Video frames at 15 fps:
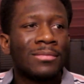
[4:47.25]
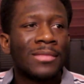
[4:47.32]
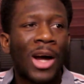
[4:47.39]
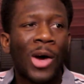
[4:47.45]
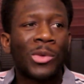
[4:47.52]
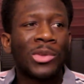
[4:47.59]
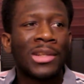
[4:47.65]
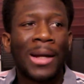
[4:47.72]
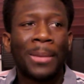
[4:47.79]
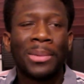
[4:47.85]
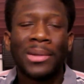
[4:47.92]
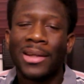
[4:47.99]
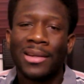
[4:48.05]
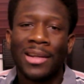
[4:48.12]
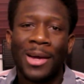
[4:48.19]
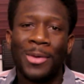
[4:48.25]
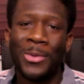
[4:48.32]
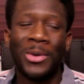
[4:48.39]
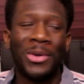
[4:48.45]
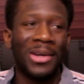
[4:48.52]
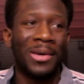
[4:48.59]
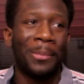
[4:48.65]
I don't think I played that
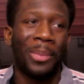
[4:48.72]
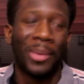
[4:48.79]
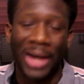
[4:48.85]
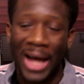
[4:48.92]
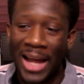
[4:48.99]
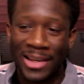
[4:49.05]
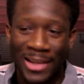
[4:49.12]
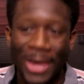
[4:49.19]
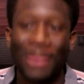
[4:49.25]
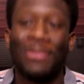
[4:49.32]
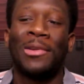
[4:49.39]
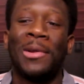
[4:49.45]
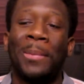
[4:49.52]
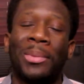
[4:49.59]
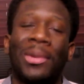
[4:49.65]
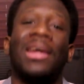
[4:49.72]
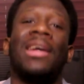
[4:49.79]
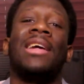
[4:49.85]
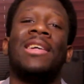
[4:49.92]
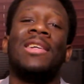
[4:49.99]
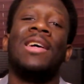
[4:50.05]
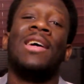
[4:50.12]
one, but I definitely
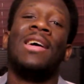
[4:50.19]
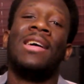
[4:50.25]
played